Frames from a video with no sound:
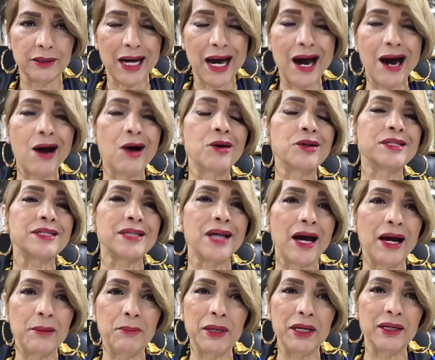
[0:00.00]
Our
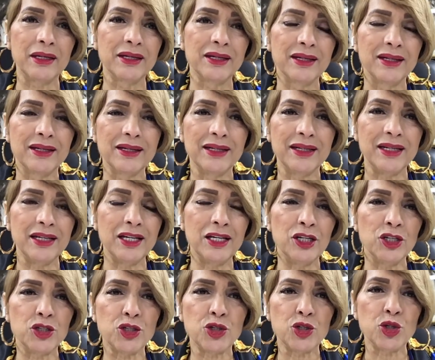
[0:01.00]
assignment
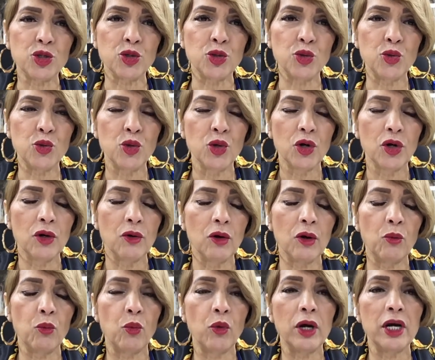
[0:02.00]
is to
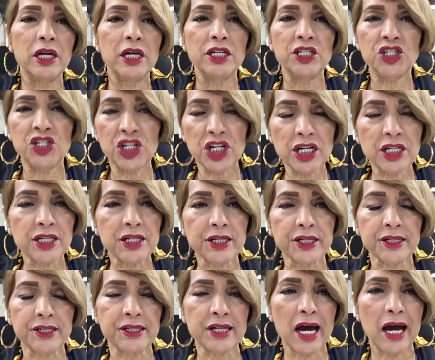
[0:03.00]
is Jesus'
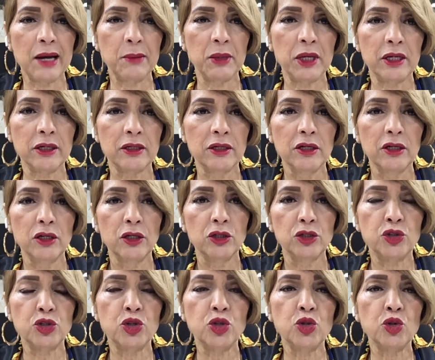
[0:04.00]
assignment
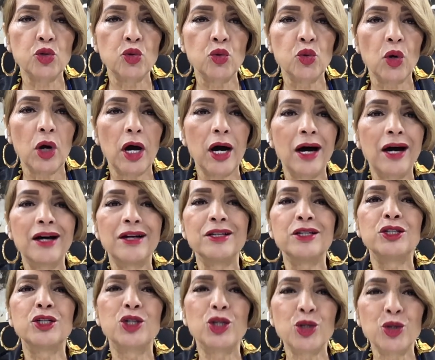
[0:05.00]
to
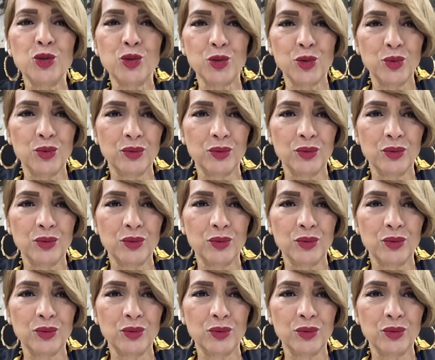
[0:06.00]
undo,